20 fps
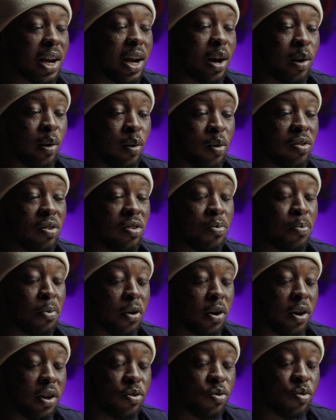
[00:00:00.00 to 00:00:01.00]
I close this
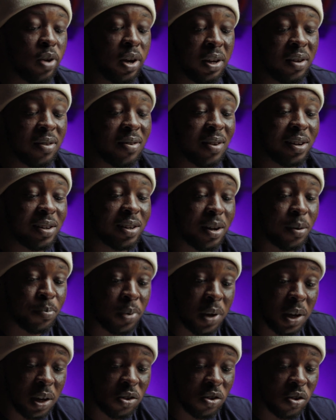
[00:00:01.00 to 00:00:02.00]
plugin to edit another
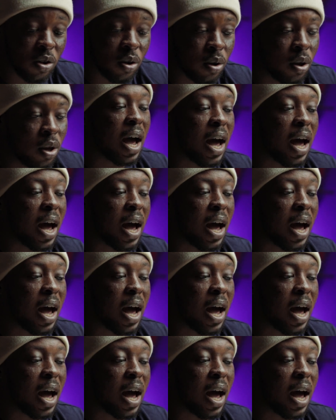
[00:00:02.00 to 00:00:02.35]
picture,